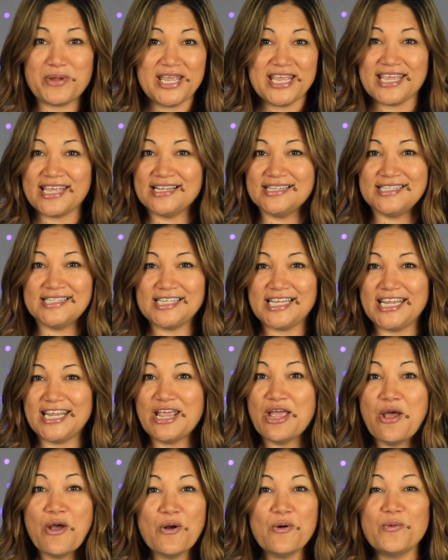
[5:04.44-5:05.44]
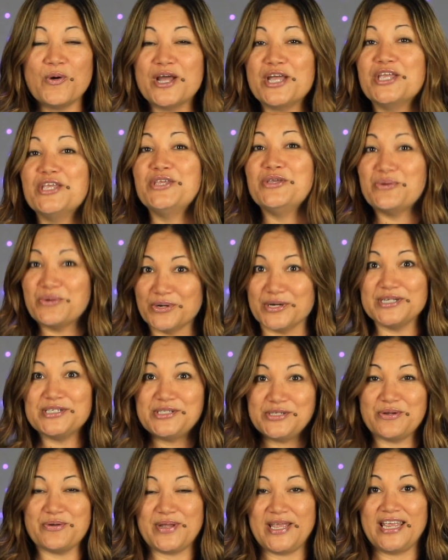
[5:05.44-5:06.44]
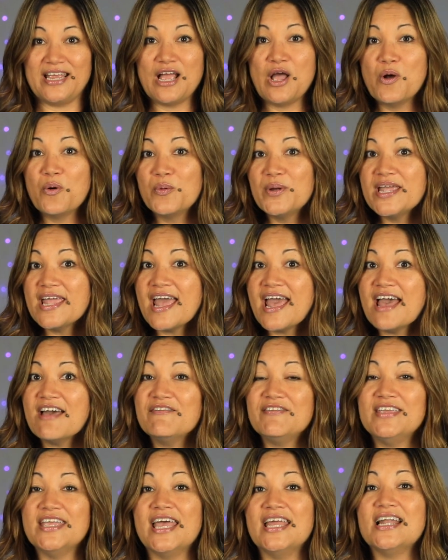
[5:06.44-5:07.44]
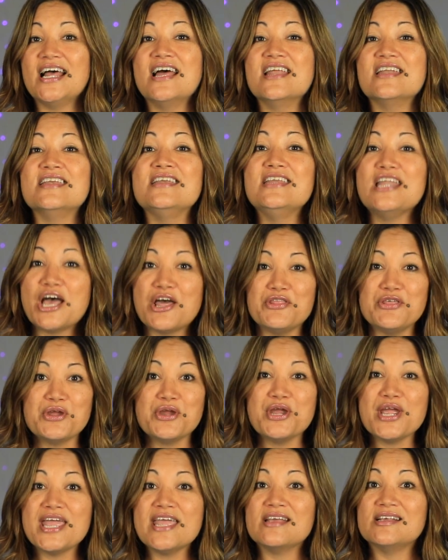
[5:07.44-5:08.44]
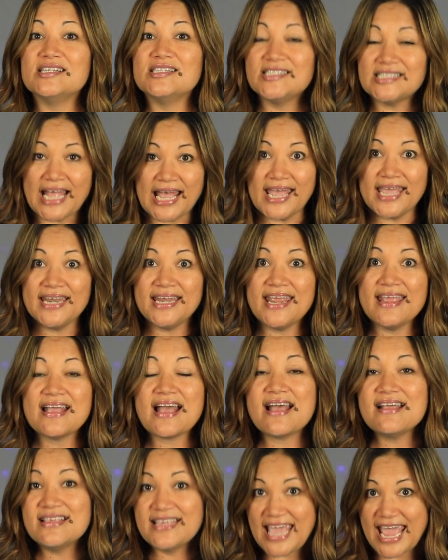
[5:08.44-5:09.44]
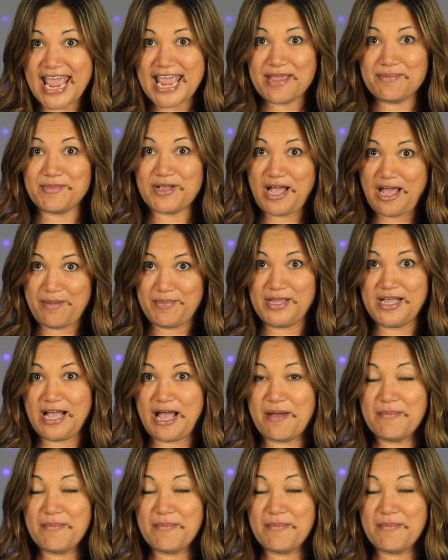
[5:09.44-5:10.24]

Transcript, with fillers: we can see what you are doing. We have yet another exciting game coming